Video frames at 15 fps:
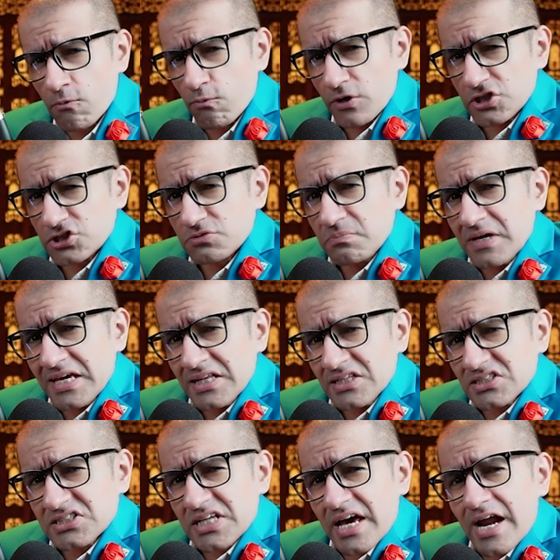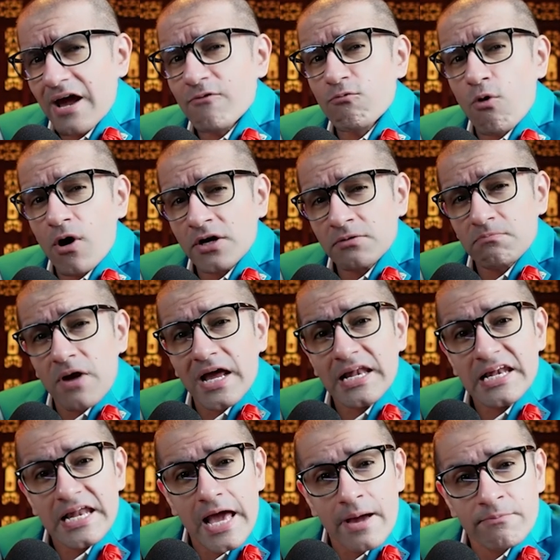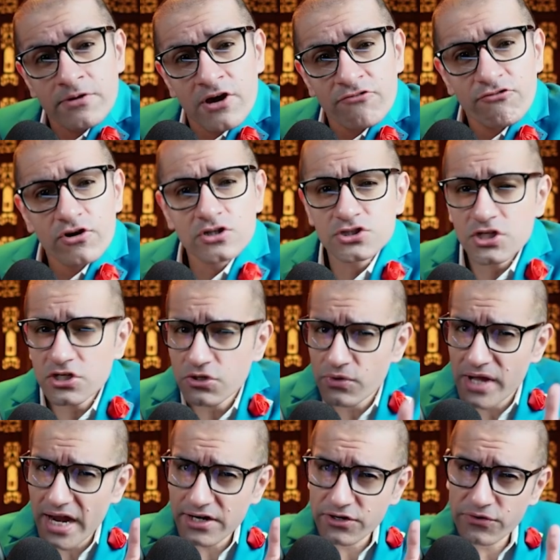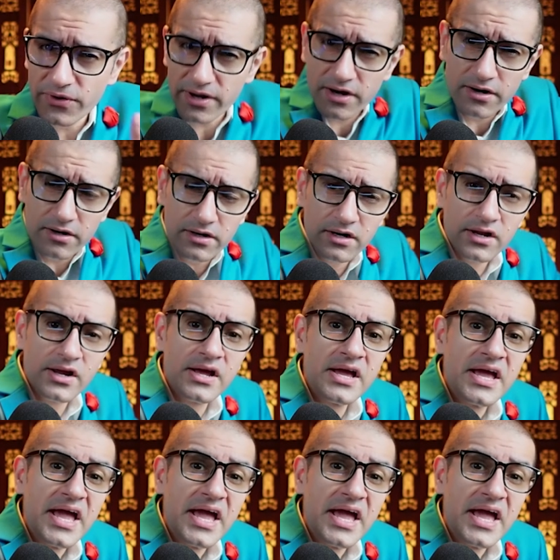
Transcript: which means that I want my lambda function to get triggered